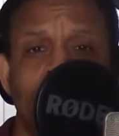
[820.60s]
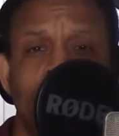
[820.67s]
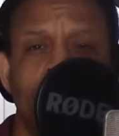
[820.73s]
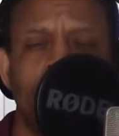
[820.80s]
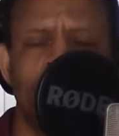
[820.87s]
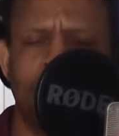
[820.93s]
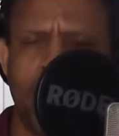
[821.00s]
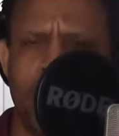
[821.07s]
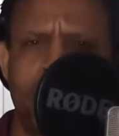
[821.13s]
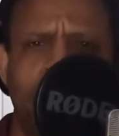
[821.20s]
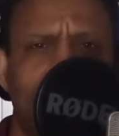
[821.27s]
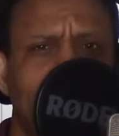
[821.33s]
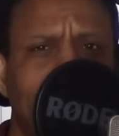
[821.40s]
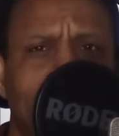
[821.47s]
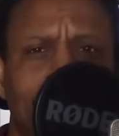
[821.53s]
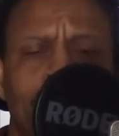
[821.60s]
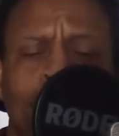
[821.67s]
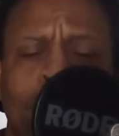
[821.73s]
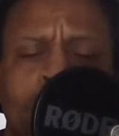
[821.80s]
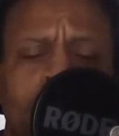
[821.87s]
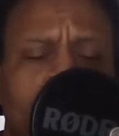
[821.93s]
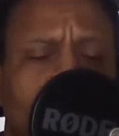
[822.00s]
Think about that. If you want to
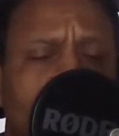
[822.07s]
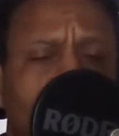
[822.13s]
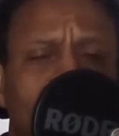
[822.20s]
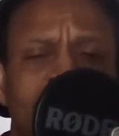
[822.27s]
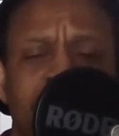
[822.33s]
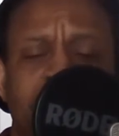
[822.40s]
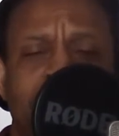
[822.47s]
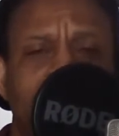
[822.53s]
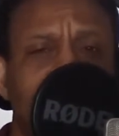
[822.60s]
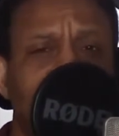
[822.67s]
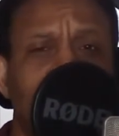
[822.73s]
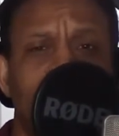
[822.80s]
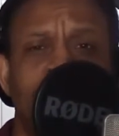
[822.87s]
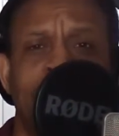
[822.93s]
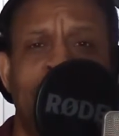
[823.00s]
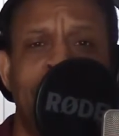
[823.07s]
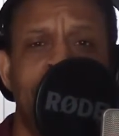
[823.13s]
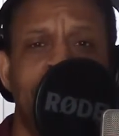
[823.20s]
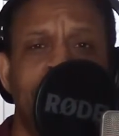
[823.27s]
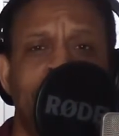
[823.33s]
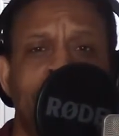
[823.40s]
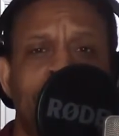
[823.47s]
accomplish anything in your life,
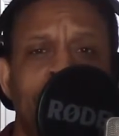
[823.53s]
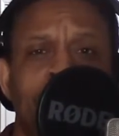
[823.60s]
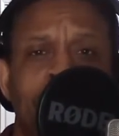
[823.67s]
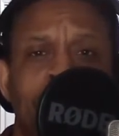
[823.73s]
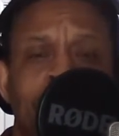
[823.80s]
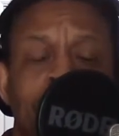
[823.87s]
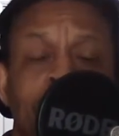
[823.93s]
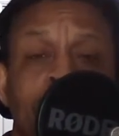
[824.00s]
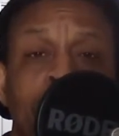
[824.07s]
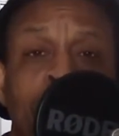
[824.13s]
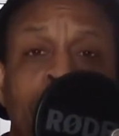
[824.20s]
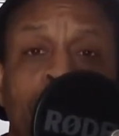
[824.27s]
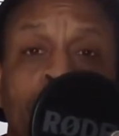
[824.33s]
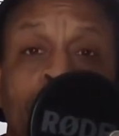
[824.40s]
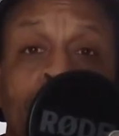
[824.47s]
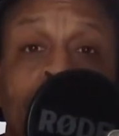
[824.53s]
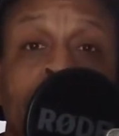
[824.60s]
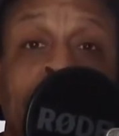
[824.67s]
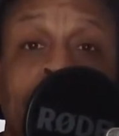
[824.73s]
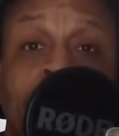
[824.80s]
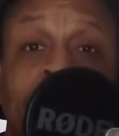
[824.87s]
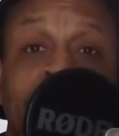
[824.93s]
you've got
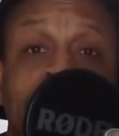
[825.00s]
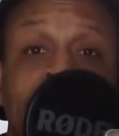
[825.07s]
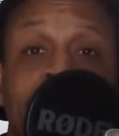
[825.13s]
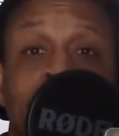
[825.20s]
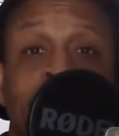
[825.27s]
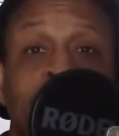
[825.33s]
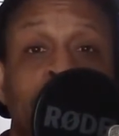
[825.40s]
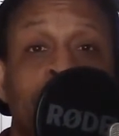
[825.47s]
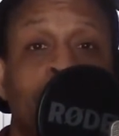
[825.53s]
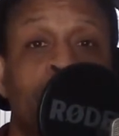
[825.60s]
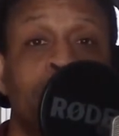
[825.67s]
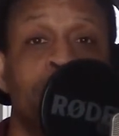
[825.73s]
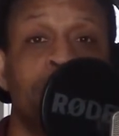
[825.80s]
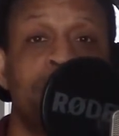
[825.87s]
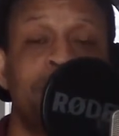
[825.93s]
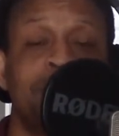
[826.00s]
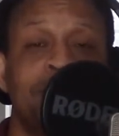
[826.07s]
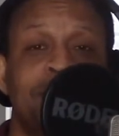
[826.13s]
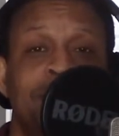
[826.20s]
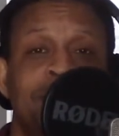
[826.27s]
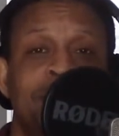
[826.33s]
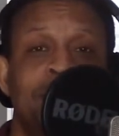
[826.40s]
to be disciplined first.
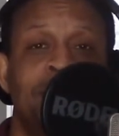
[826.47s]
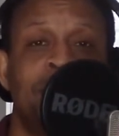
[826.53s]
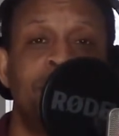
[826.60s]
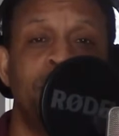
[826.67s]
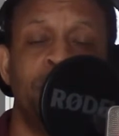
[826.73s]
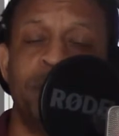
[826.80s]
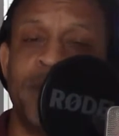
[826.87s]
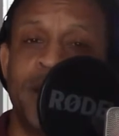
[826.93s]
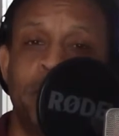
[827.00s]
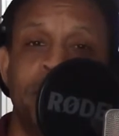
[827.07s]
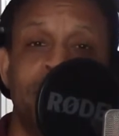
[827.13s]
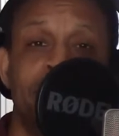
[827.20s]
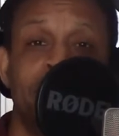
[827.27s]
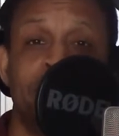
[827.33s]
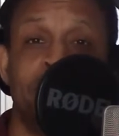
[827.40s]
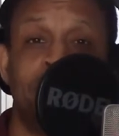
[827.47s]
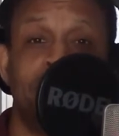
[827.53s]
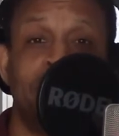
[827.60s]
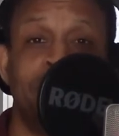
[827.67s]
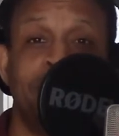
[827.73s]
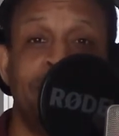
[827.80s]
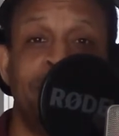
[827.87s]
You've got to be disciplined.
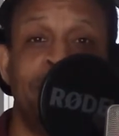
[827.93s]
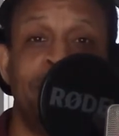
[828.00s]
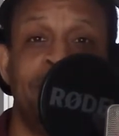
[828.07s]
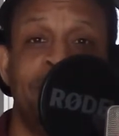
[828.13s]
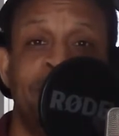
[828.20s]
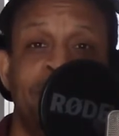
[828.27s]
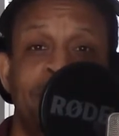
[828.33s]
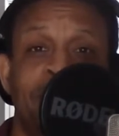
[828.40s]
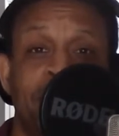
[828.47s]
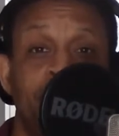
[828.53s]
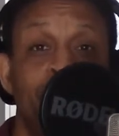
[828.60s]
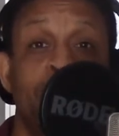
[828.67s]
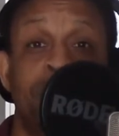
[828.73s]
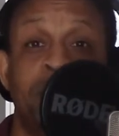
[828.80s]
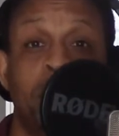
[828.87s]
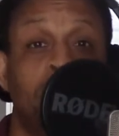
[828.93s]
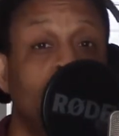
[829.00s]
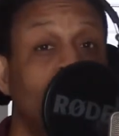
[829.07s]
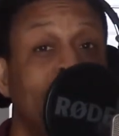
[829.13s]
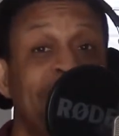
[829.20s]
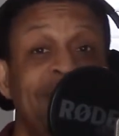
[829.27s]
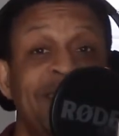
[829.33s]
And you have to
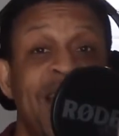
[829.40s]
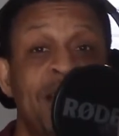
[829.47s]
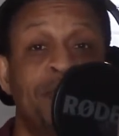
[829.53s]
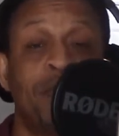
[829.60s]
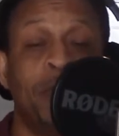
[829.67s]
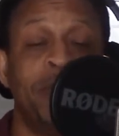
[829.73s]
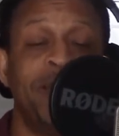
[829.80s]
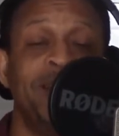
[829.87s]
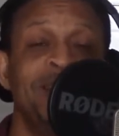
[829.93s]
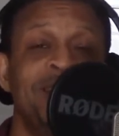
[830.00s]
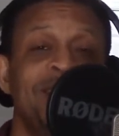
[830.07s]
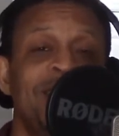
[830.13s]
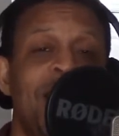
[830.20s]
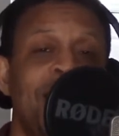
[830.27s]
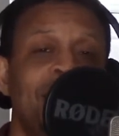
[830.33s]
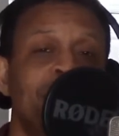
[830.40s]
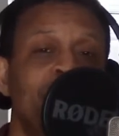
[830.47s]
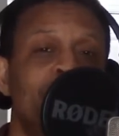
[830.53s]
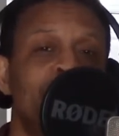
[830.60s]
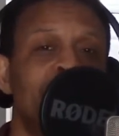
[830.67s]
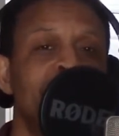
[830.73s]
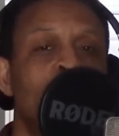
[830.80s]
bring that from inside of
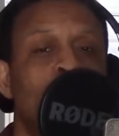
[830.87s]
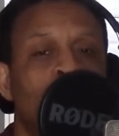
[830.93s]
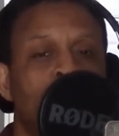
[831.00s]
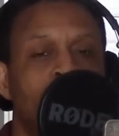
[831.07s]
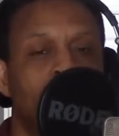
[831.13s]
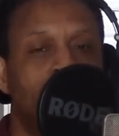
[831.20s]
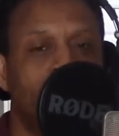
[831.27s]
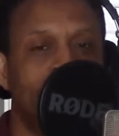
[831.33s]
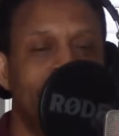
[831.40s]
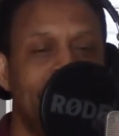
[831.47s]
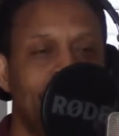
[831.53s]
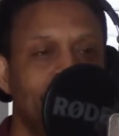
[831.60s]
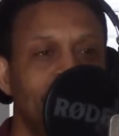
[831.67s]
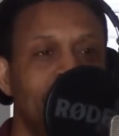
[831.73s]
yourself and bring it out.